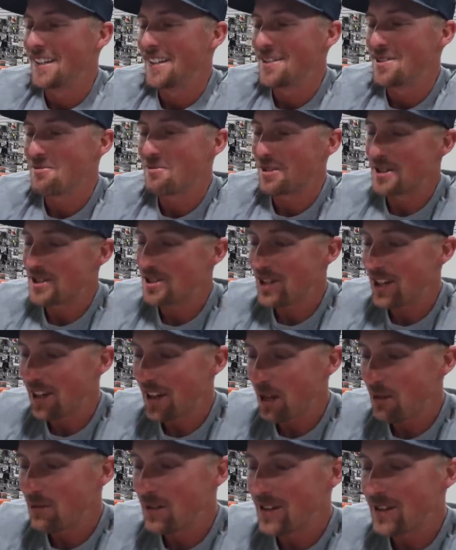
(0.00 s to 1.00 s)
Just want to share
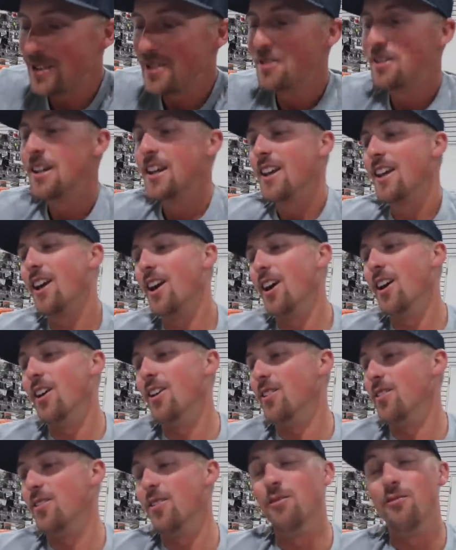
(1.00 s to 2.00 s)
that with you.
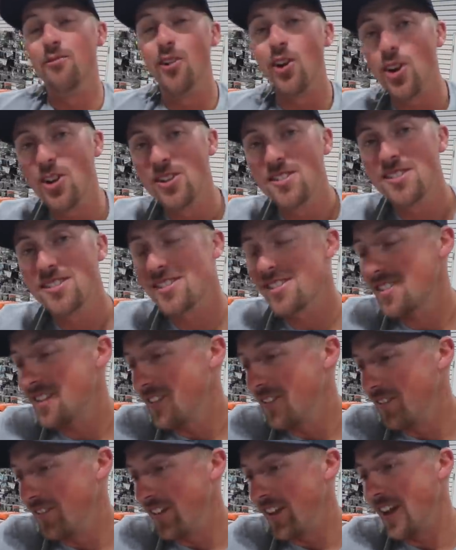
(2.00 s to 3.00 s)
Uh, the verse
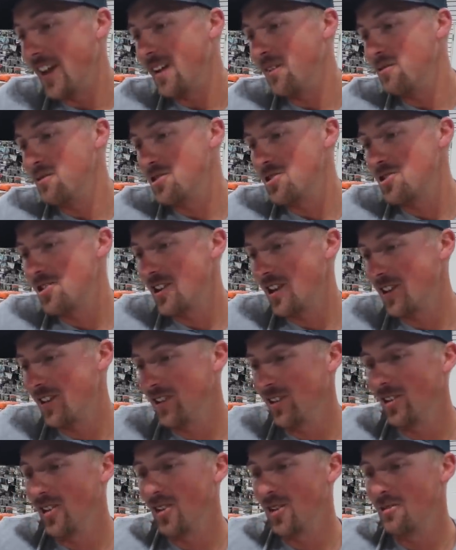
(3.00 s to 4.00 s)
that was shared
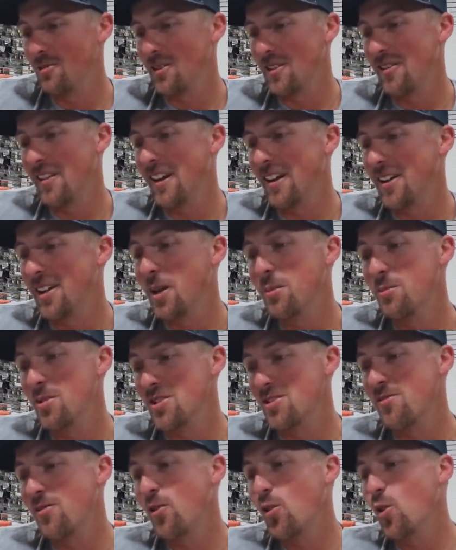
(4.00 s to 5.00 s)
along with that,
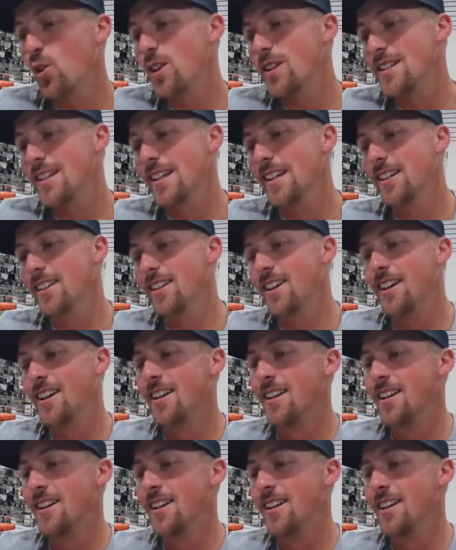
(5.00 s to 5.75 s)
Numbers 14,